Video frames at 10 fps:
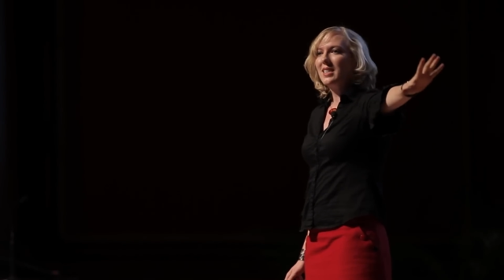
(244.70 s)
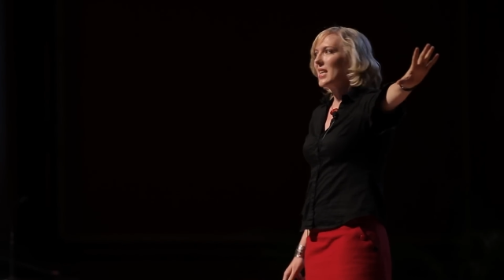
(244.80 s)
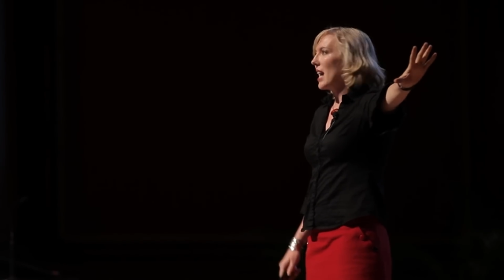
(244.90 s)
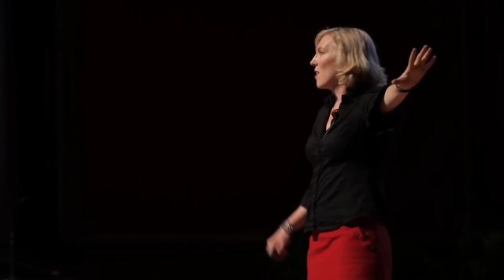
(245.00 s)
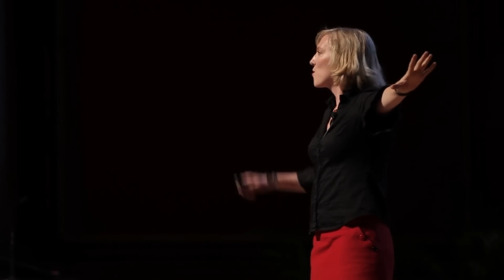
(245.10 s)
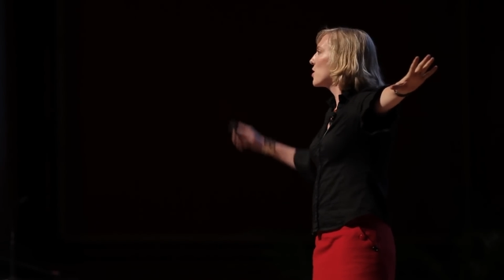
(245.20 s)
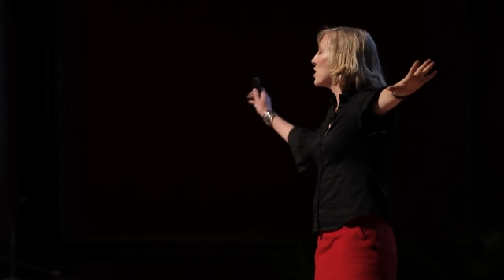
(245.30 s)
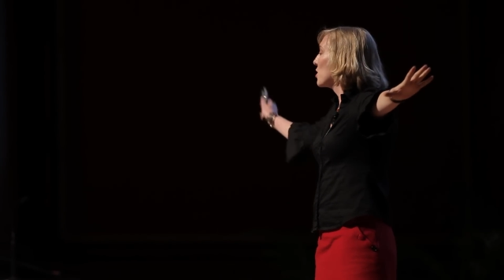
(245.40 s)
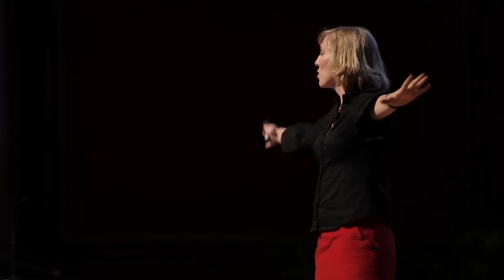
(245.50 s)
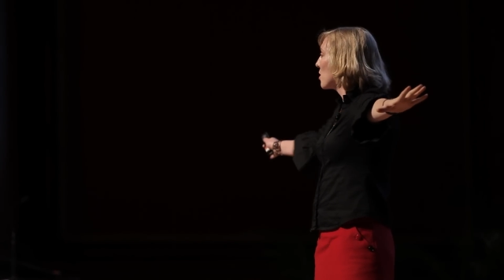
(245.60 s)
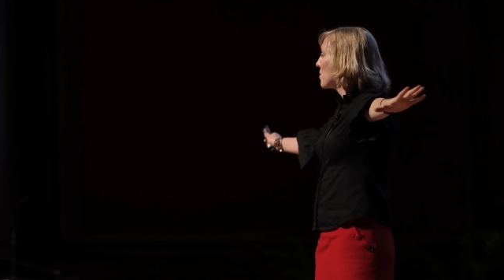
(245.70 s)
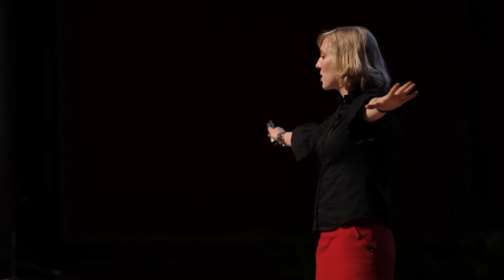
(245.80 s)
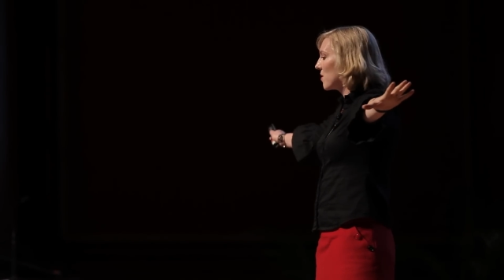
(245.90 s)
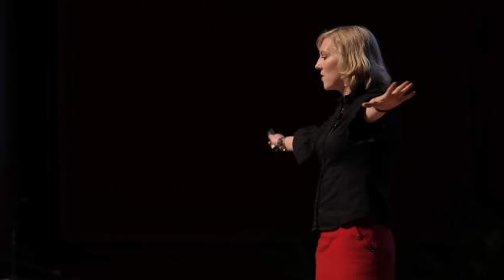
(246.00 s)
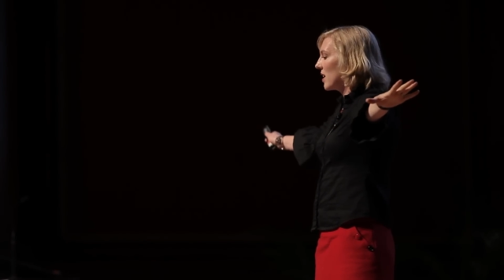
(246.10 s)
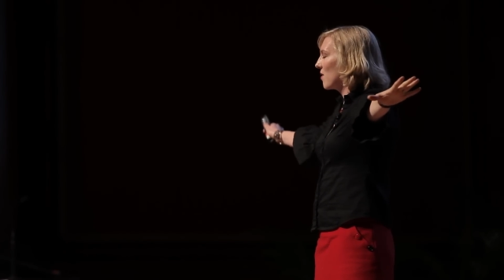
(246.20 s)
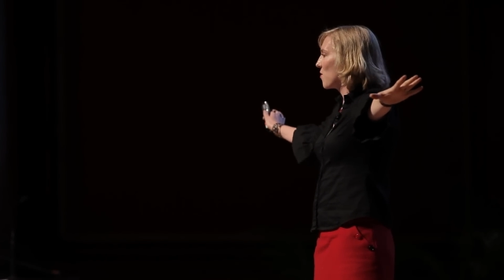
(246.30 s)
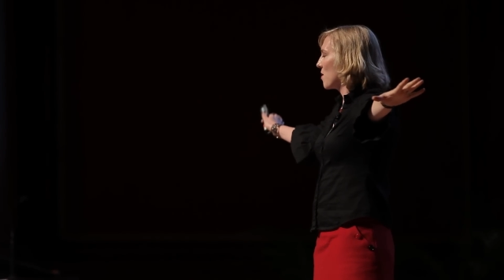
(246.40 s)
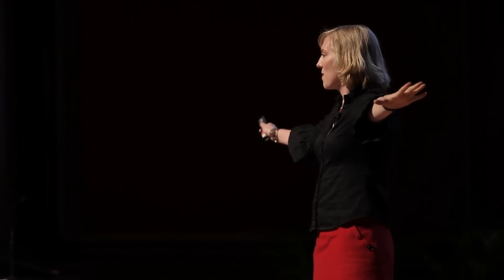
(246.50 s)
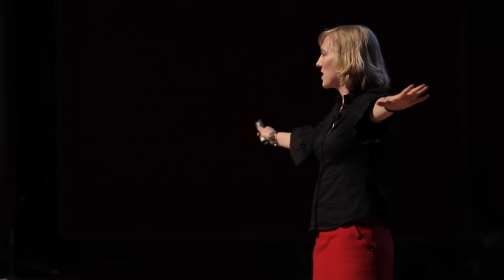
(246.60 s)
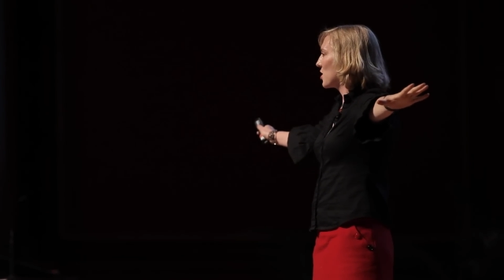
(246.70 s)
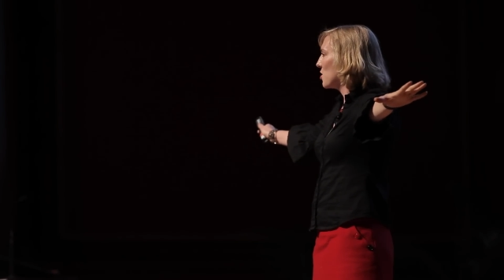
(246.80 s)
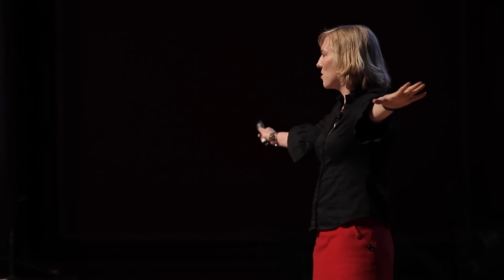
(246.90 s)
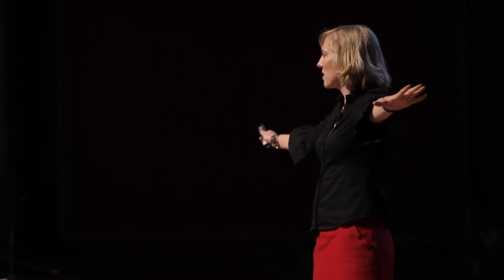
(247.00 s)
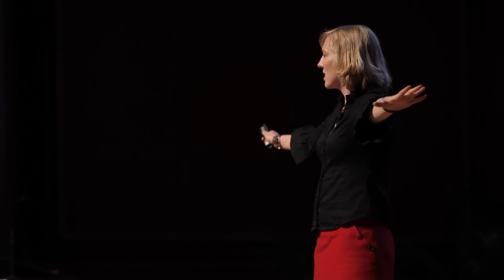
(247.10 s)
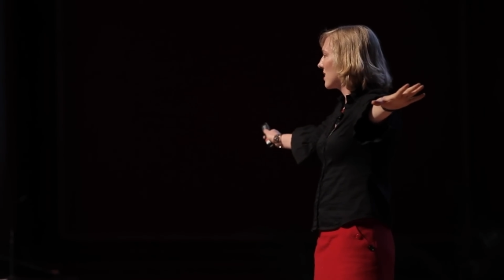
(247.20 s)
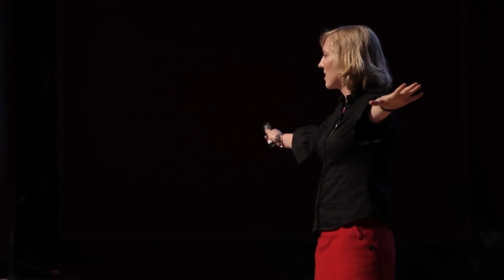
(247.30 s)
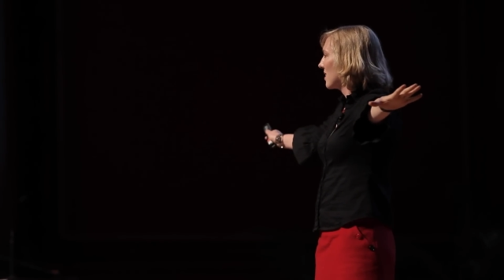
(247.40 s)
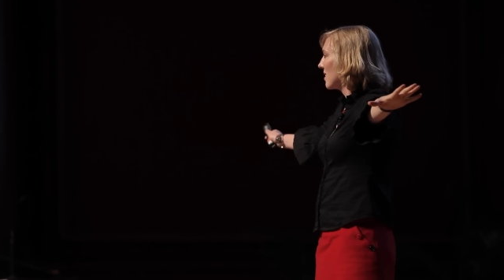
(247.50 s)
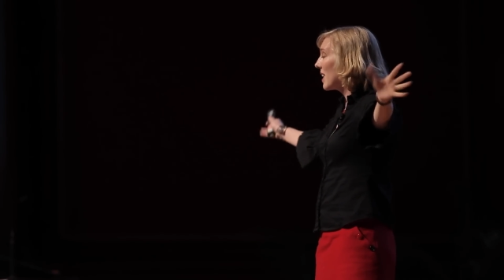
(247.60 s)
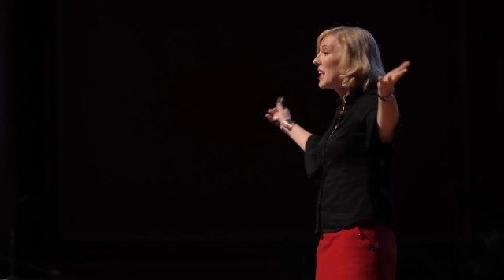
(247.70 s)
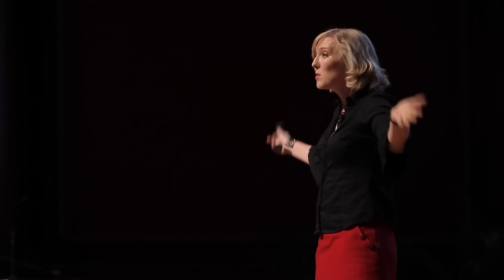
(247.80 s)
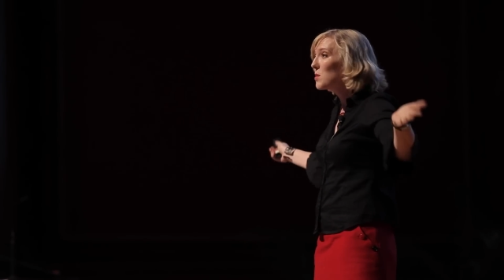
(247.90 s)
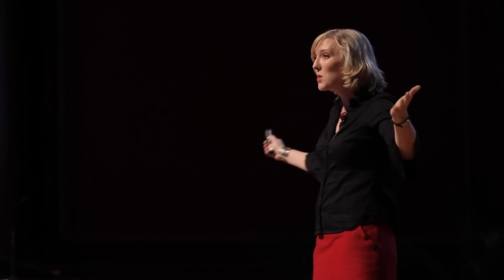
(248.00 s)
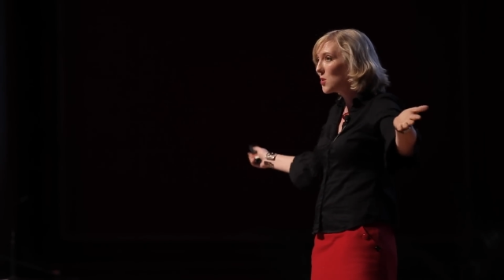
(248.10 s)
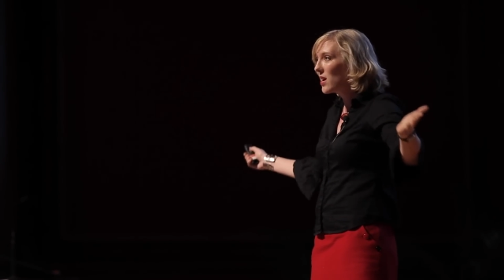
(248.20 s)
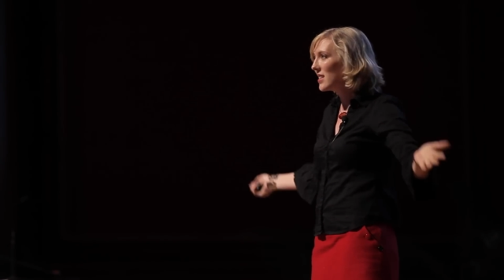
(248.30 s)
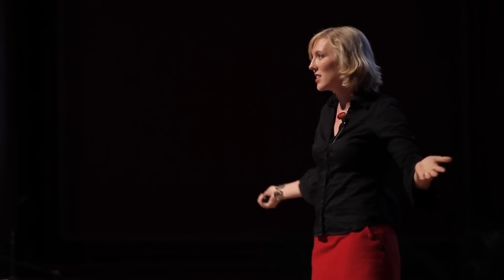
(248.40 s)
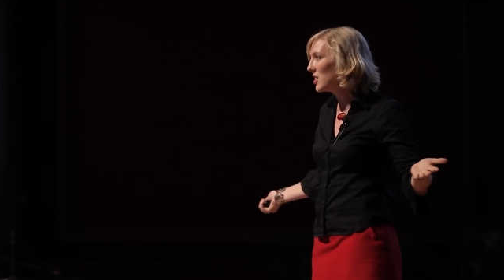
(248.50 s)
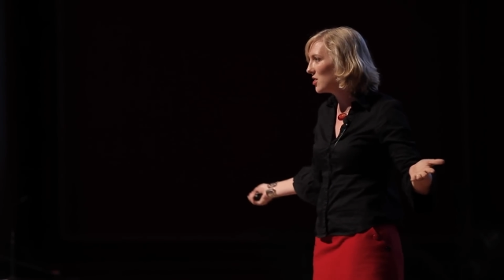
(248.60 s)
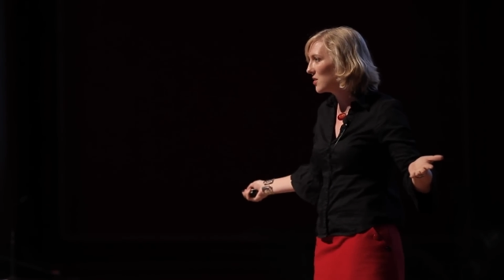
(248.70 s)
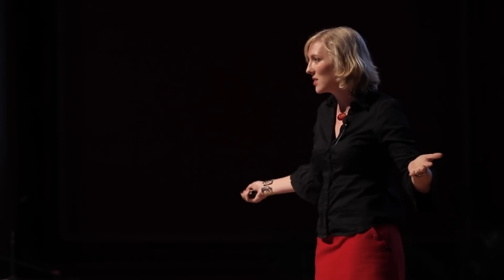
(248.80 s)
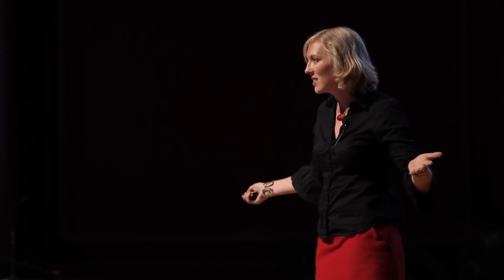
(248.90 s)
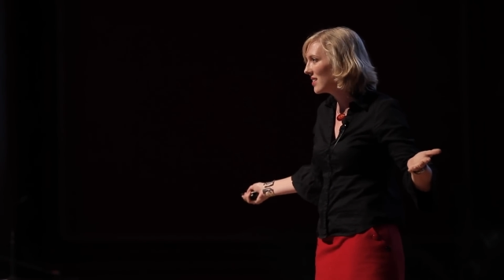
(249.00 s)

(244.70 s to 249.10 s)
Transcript: is in California and you're observing from Massachusetts. That's what we're trying to do.